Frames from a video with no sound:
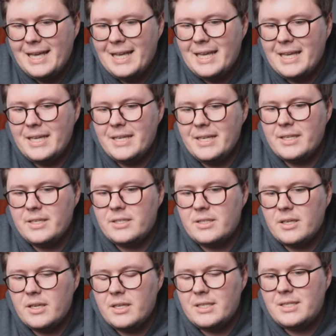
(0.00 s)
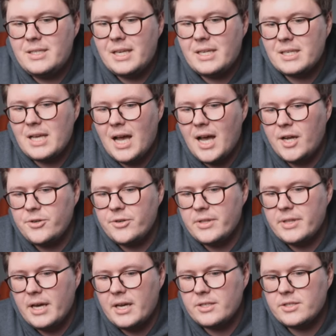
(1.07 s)
is
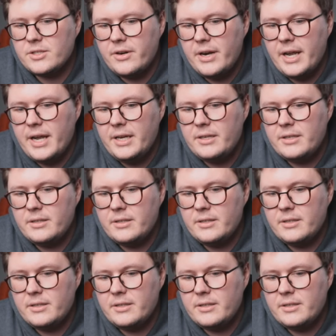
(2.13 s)
600,000 rand.